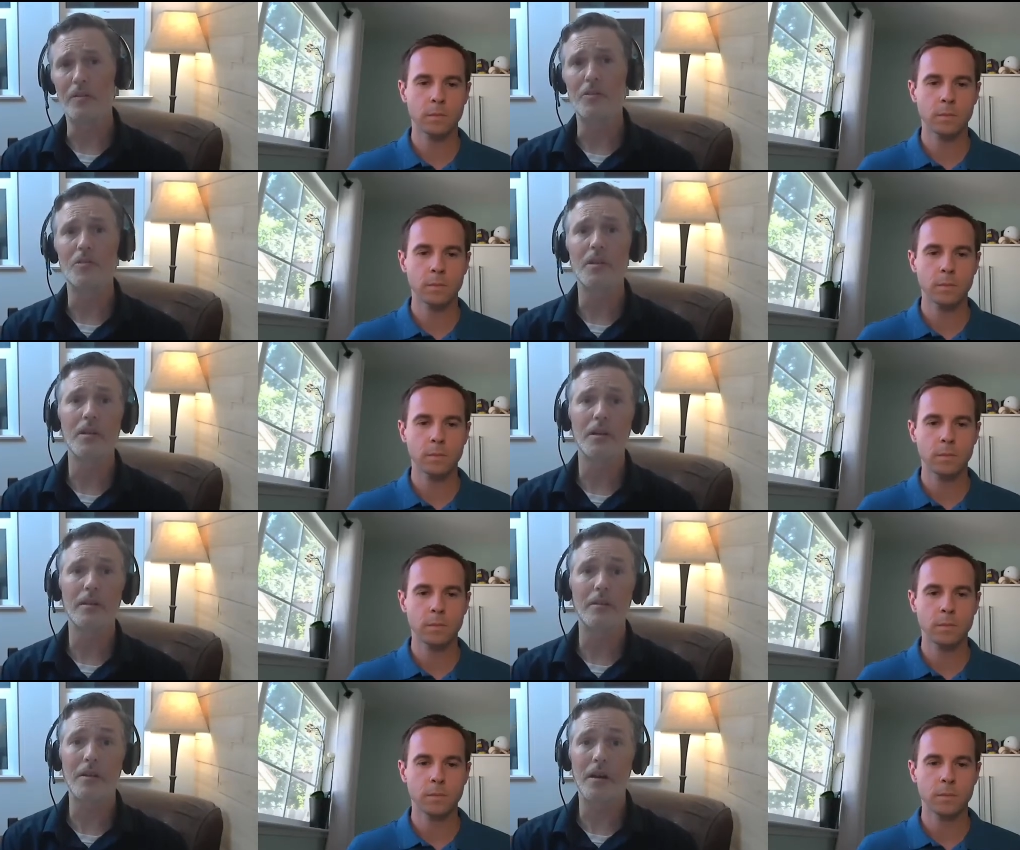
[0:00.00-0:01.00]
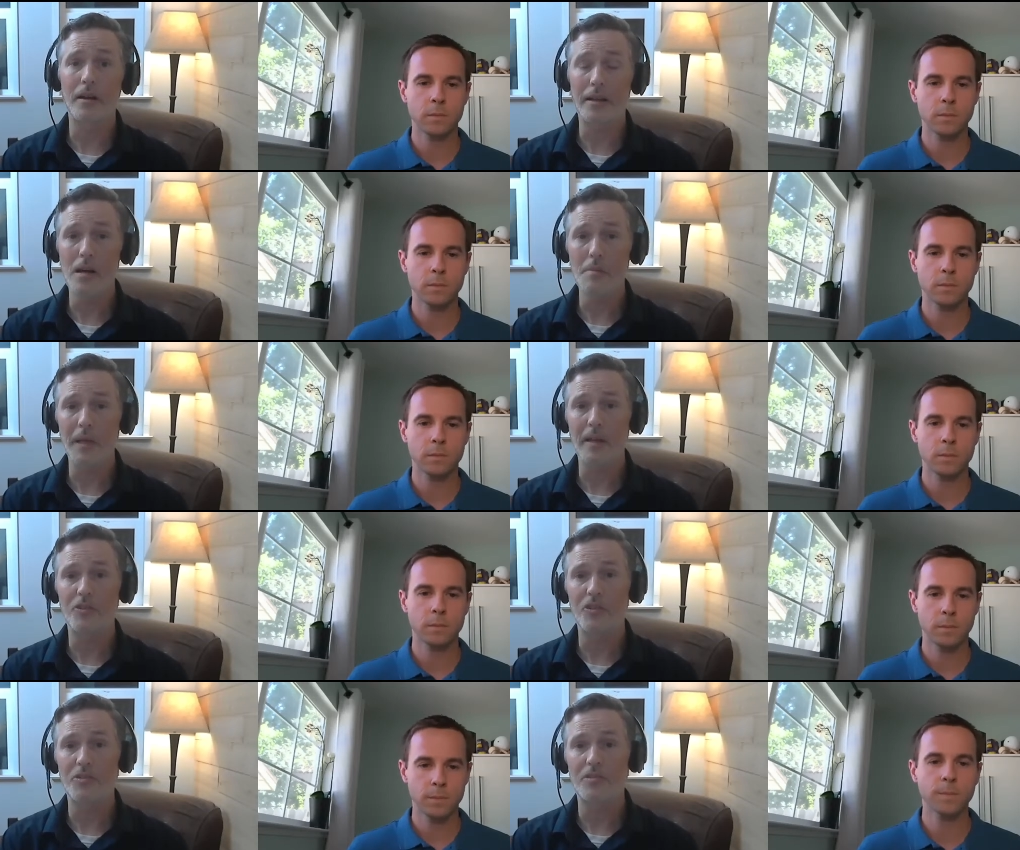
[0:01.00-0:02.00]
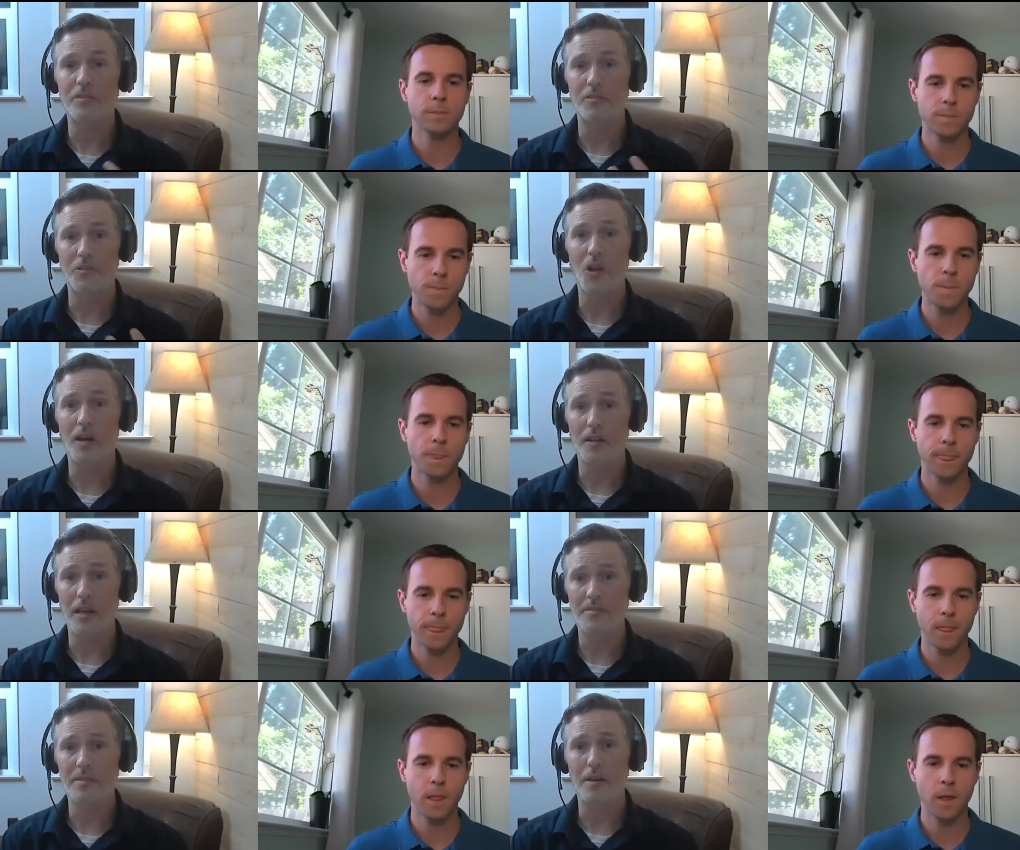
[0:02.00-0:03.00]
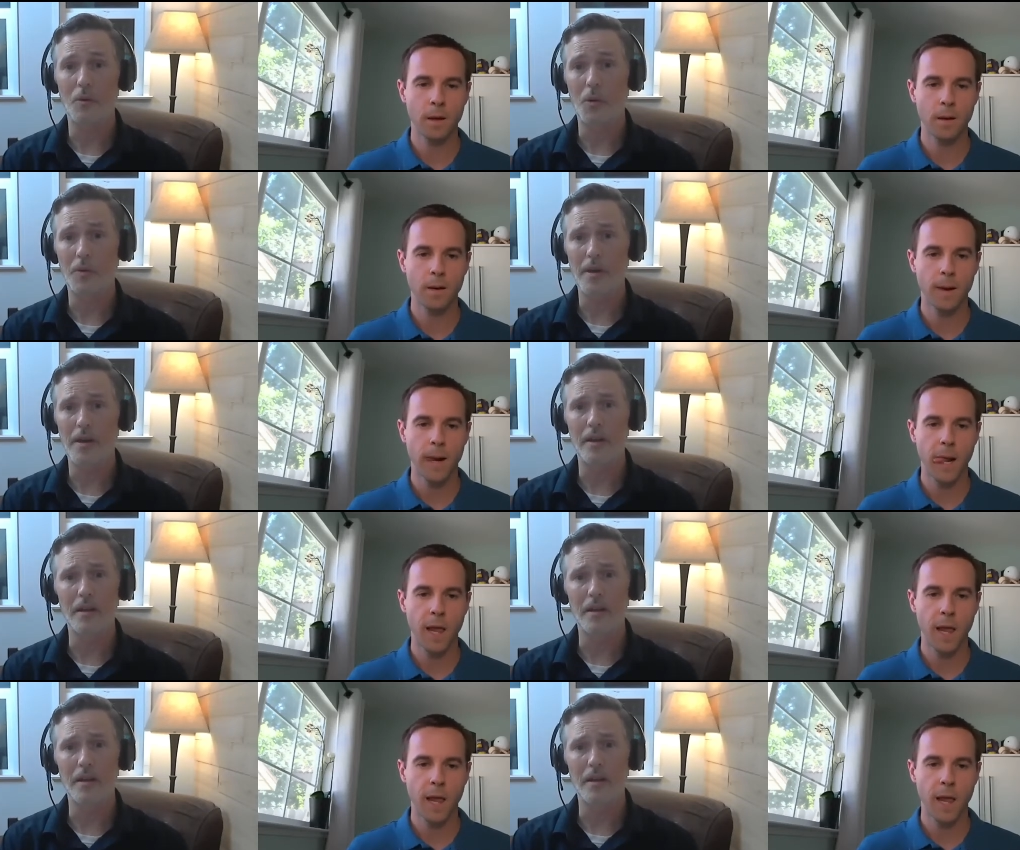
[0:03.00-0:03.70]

Speaker 1: And so it's not like they're not coming. It's just there's a lot less than there were then.